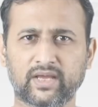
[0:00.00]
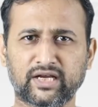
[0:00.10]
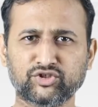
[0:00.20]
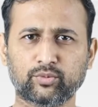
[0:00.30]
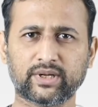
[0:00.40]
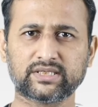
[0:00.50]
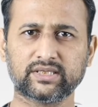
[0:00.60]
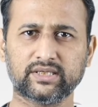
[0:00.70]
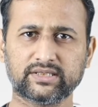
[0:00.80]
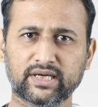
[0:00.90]

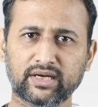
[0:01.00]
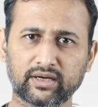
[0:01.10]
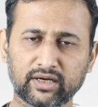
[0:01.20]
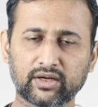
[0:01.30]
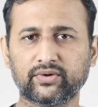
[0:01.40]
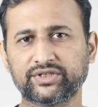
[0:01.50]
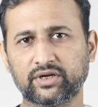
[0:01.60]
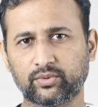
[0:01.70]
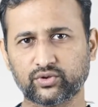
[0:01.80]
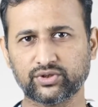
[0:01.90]
Angioplasty is an
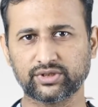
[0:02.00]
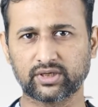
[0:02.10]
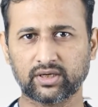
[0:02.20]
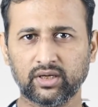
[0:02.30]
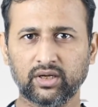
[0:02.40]
interventional procedure.